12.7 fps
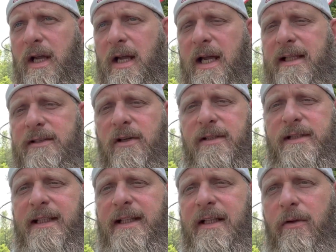it starts
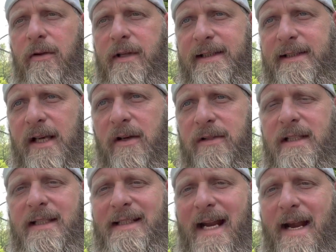to kill the cells
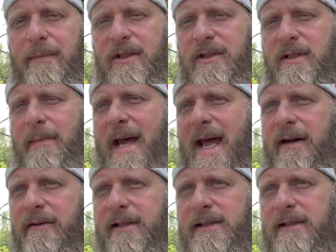and damage the
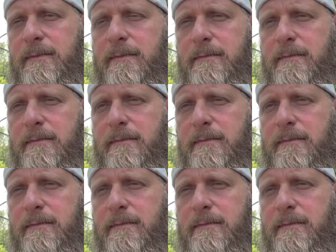batteries.